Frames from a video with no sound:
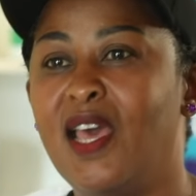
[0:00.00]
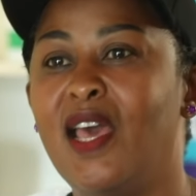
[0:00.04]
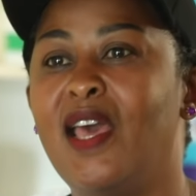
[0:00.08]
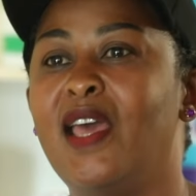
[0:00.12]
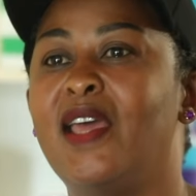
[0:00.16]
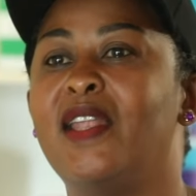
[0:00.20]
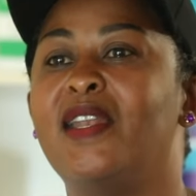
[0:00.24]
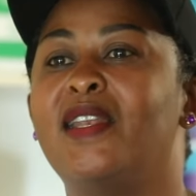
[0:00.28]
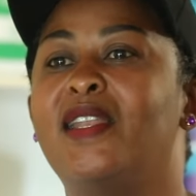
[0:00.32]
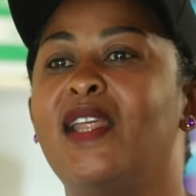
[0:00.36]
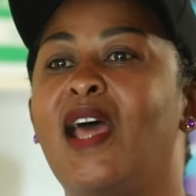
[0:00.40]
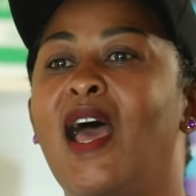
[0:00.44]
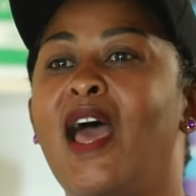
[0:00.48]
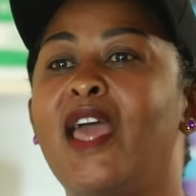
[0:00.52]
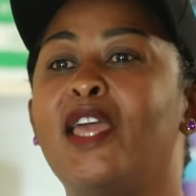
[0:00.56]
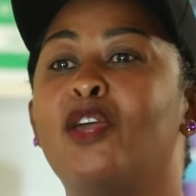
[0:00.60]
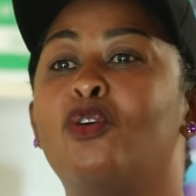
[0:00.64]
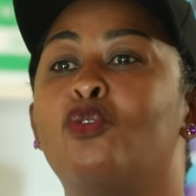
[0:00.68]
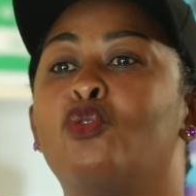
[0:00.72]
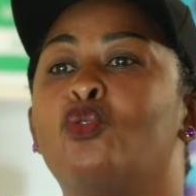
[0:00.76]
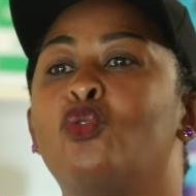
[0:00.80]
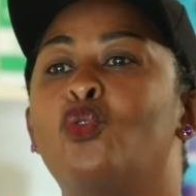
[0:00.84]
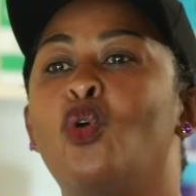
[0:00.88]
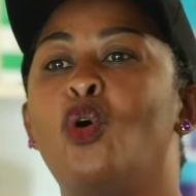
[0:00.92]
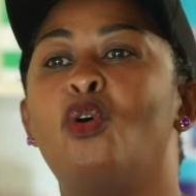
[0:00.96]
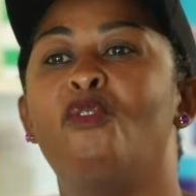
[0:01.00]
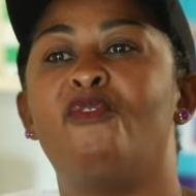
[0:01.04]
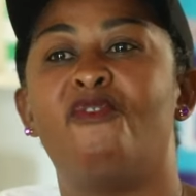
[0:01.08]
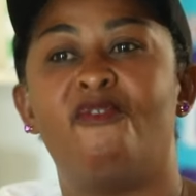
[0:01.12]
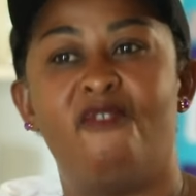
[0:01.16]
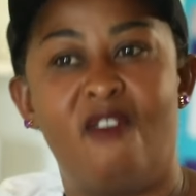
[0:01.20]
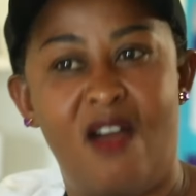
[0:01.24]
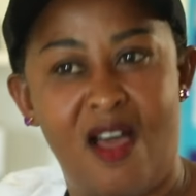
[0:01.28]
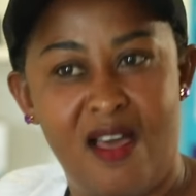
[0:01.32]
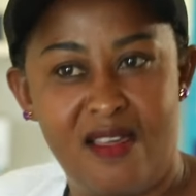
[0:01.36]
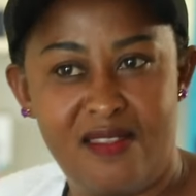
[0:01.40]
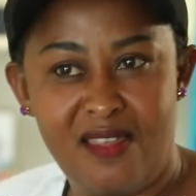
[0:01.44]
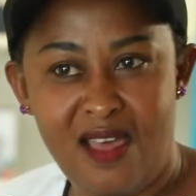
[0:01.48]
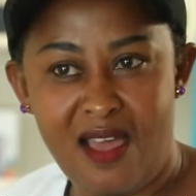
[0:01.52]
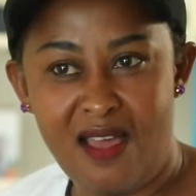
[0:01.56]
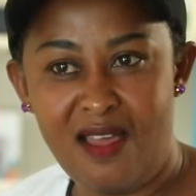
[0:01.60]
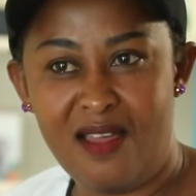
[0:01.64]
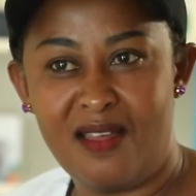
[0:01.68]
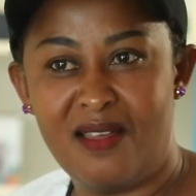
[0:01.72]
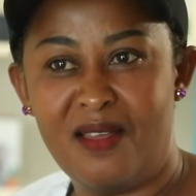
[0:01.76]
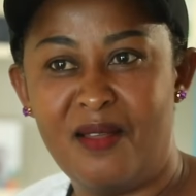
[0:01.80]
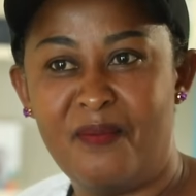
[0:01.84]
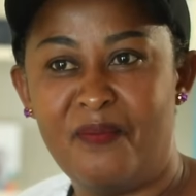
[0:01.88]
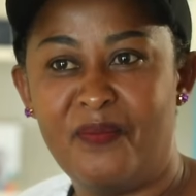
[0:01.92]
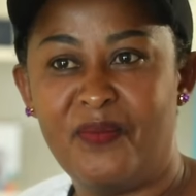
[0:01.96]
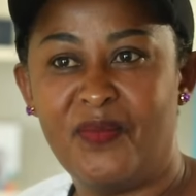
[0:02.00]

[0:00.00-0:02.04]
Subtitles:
and I grow further.